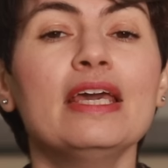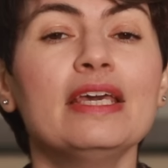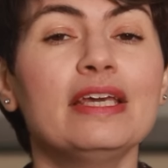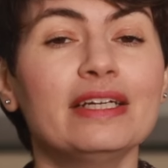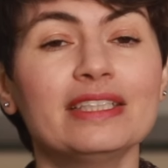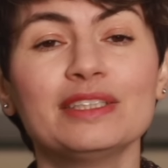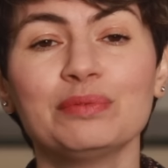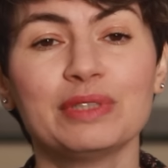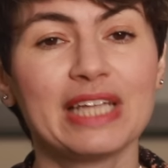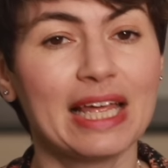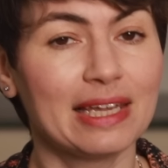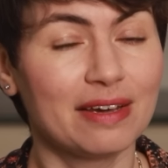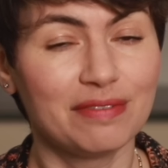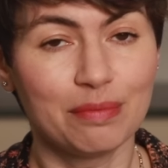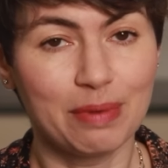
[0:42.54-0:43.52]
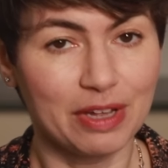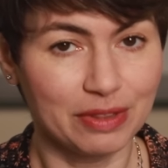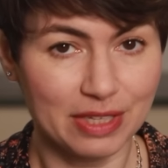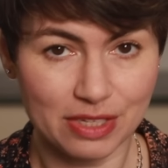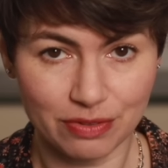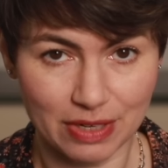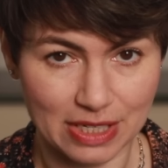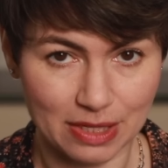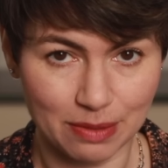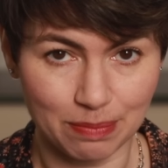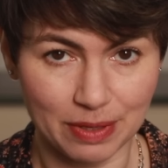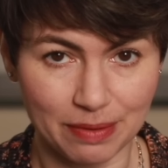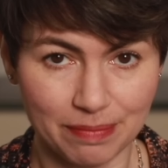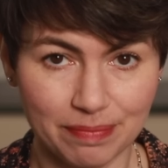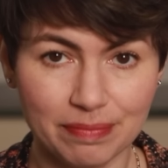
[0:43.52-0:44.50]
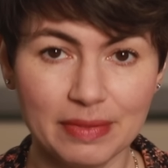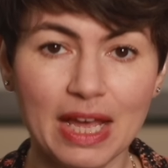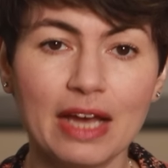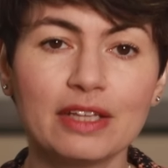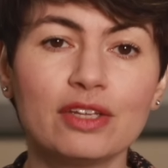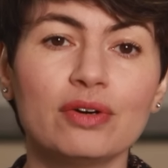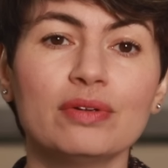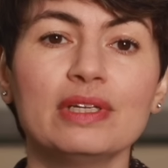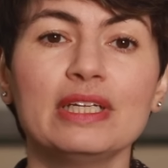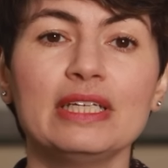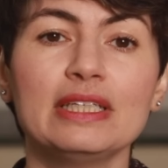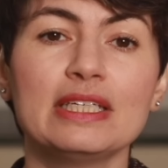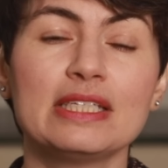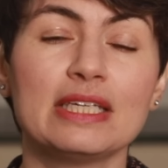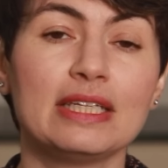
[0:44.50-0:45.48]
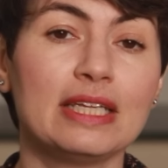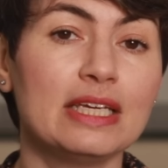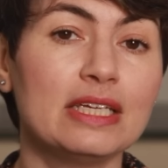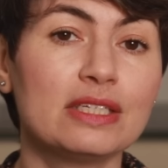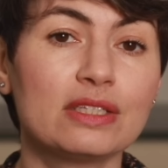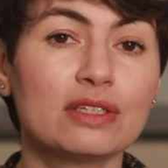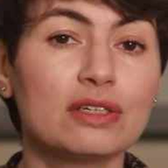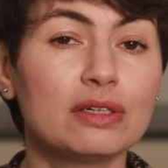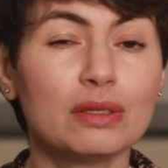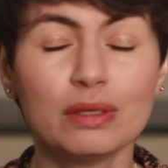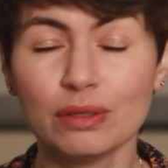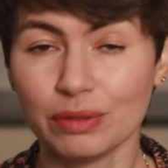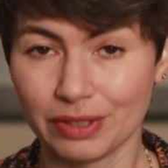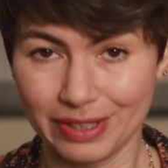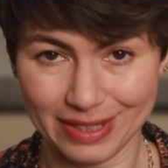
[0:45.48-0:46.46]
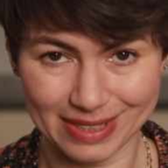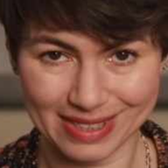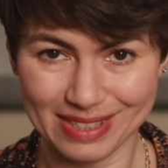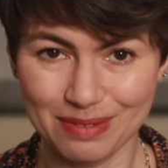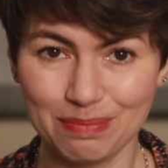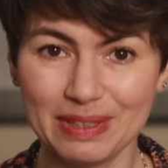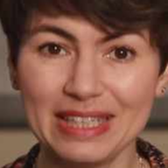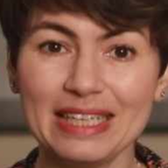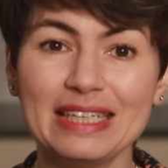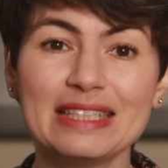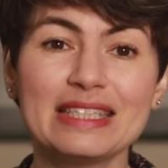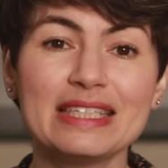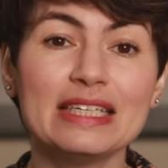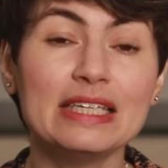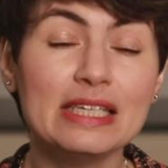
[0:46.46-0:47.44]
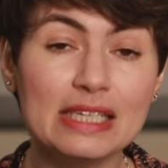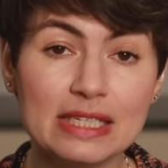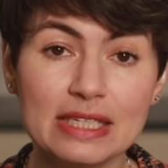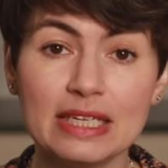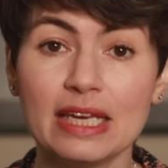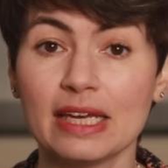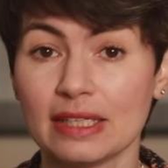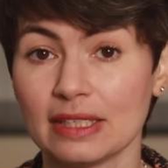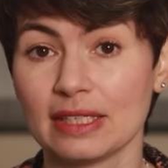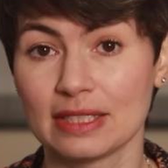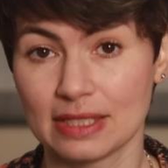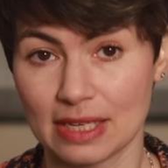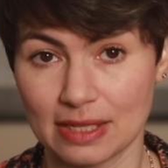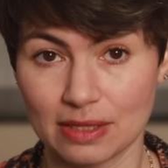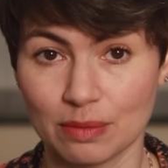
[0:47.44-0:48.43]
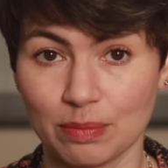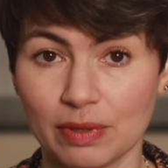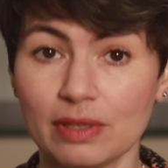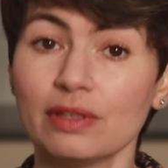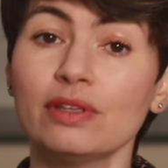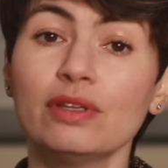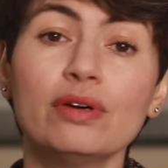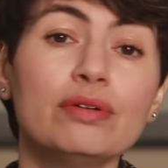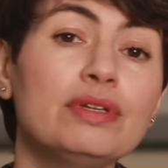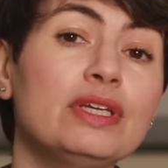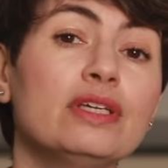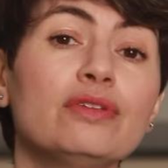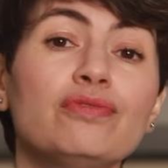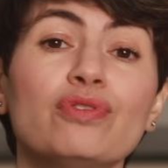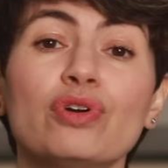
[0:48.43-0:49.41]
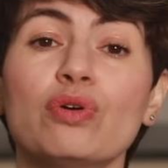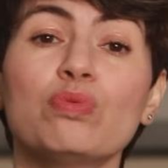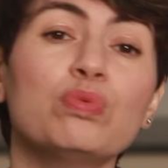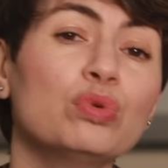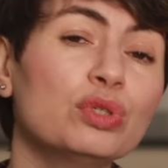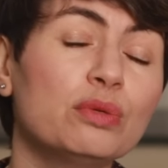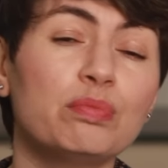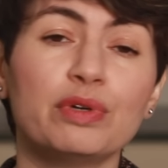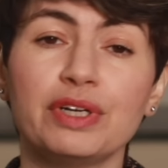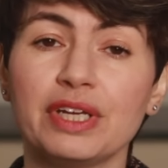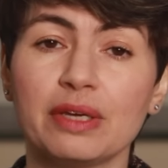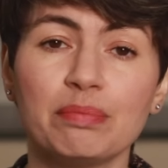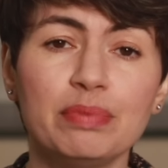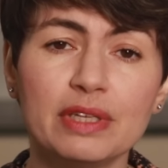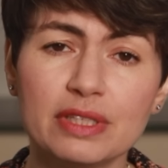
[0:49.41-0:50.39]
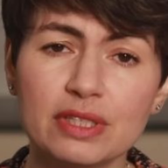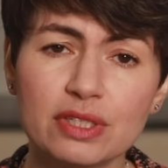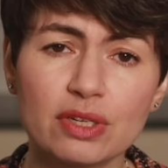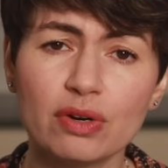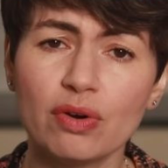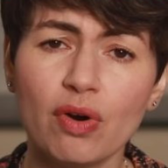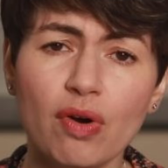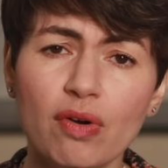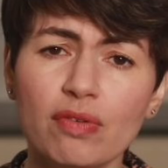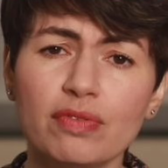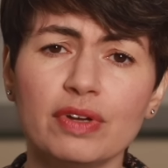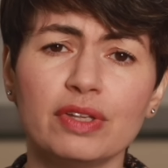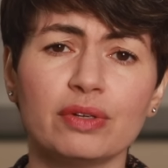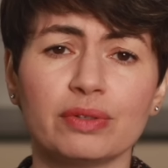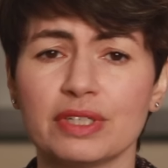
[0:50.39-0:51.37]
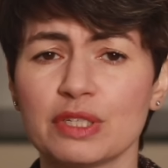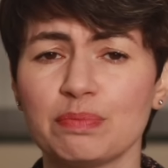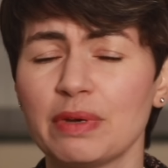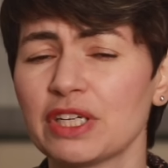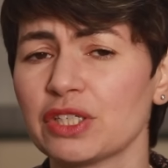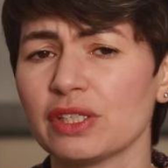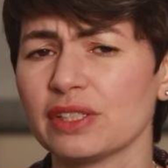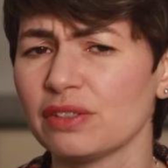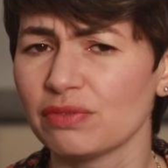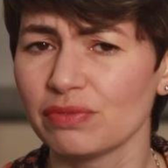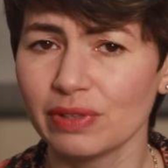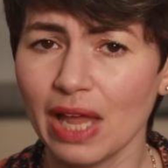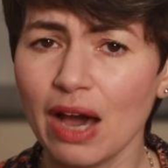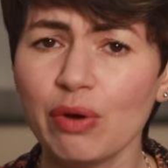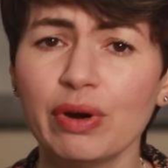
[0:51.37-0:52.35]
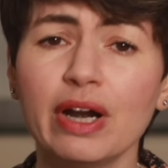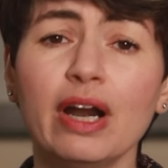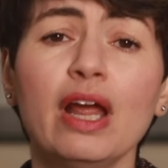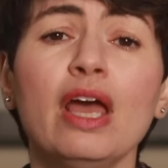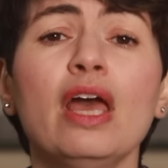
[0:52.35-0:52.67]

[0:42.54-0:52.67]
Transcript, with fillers: Here's what I love about this recipe. Not only does it taste glorious, but it's easy and accessible. No need for a wood-burning pizza oven or specialty flour.